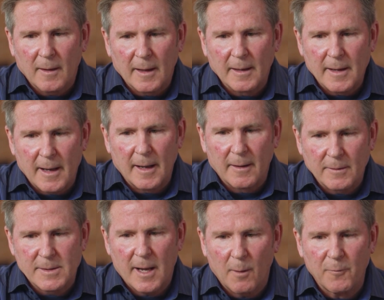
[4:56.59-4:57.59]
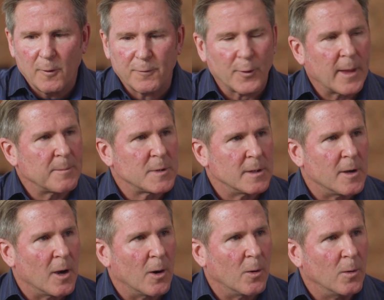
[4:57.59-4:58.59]
It's helpful for them to
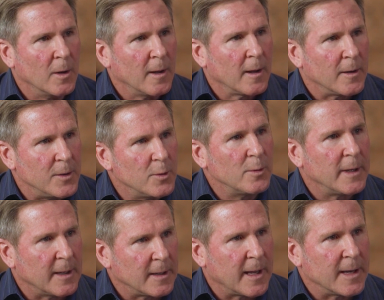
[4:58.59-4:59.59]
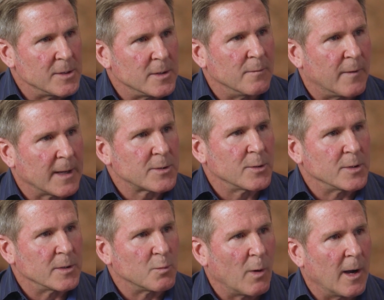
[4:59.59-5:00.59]
know newly engaged investors
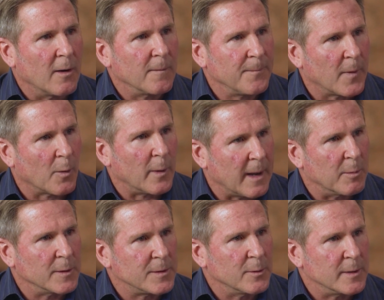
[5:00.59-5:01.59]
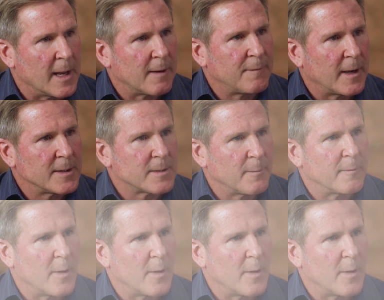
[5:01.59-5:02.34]
as well. Are we able to identify some of